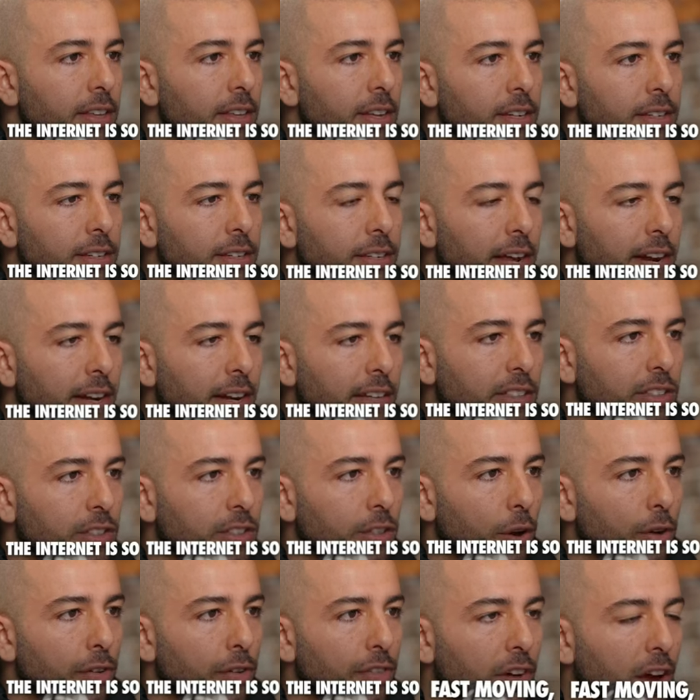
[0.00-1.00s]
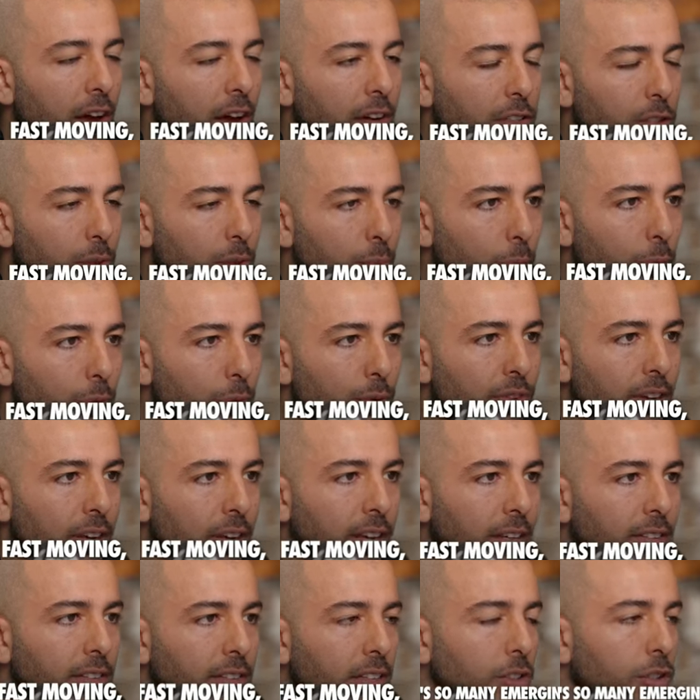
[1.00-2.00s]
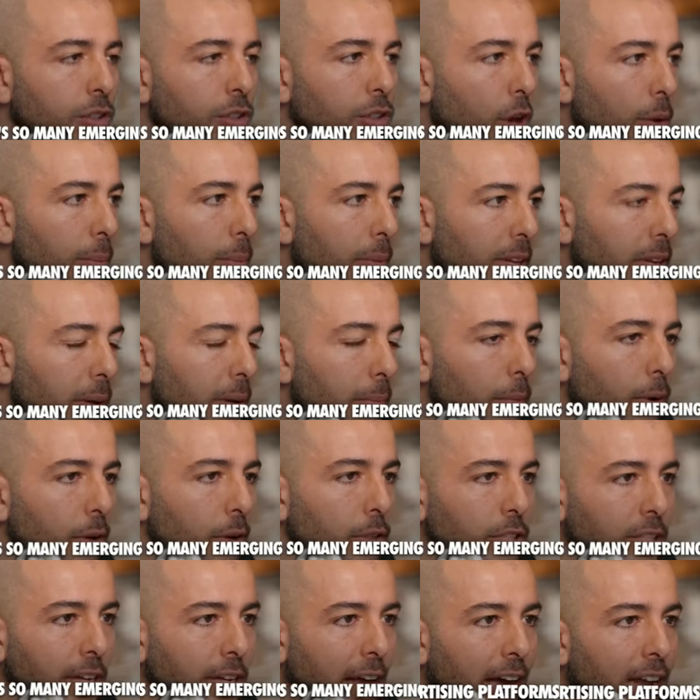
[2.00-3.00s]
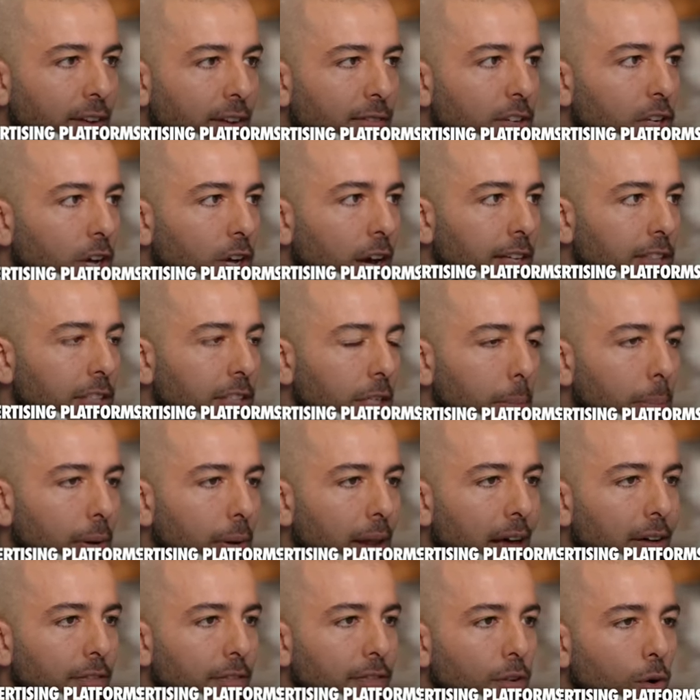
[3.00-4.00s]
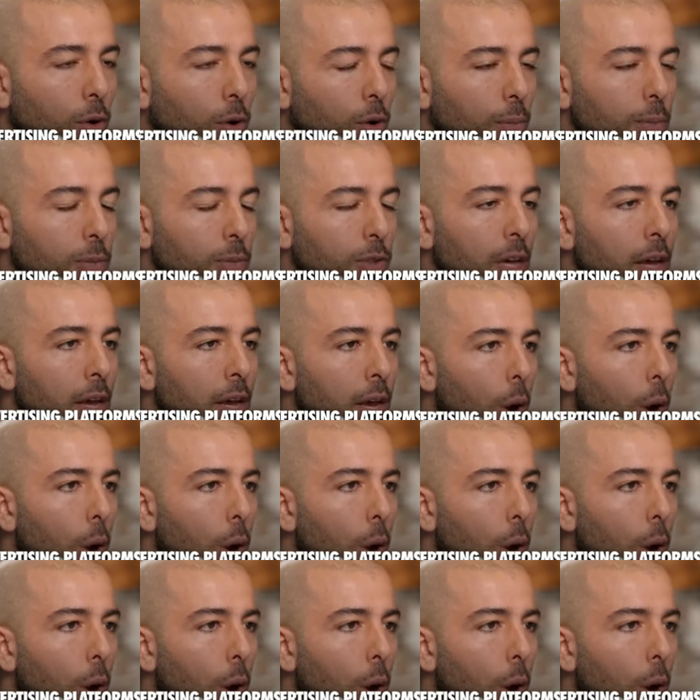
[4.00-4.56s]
The internet is so fast moving, there's so many emerging advertising platforms.